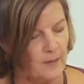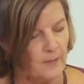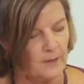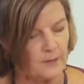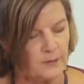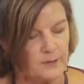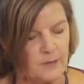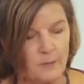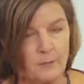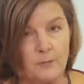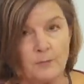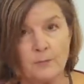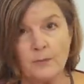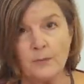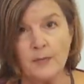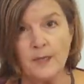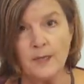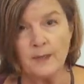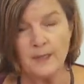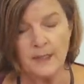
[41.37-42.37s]
there's a
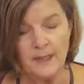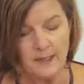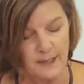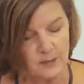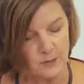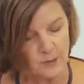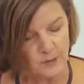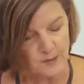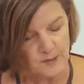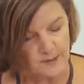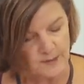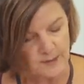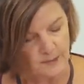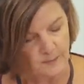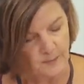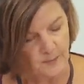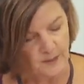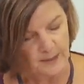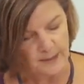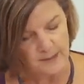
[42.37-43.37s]
really
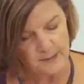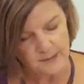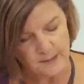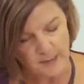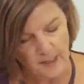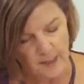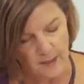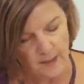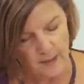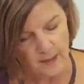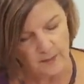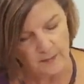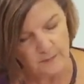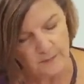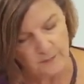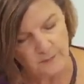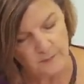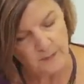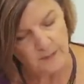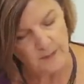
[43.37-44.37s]
interesting piece
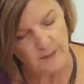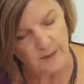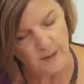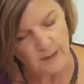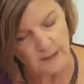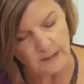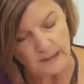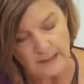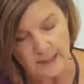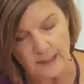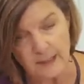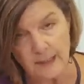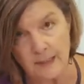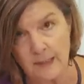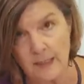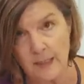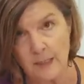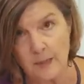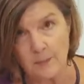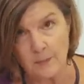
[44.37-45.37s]
of a
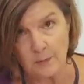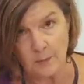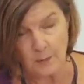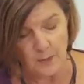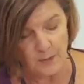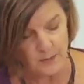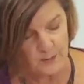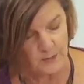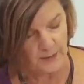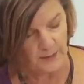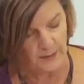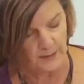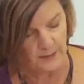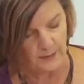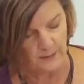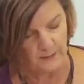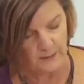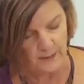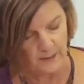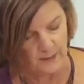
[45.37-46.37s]
linen embroidery
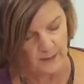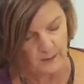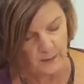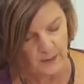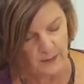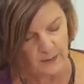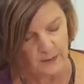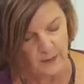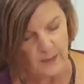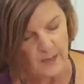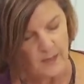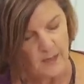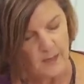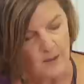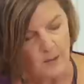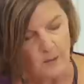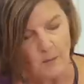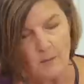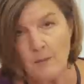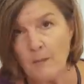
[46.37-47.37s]
here that I'm going to
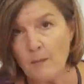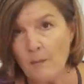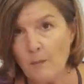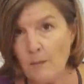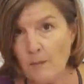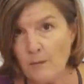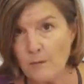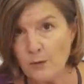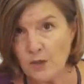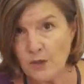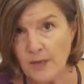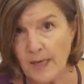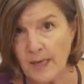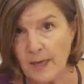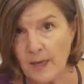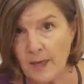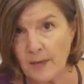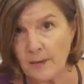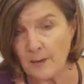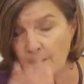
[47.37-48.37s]

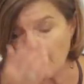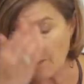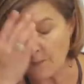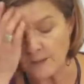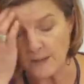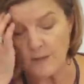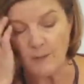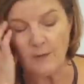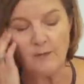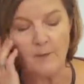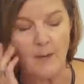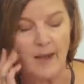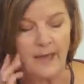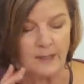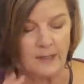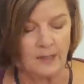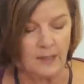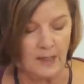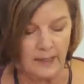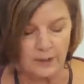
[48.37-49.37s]
share some of my
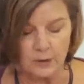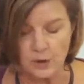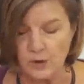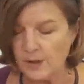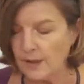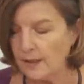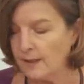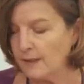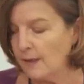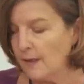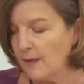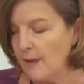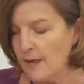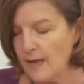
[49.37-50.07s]
collection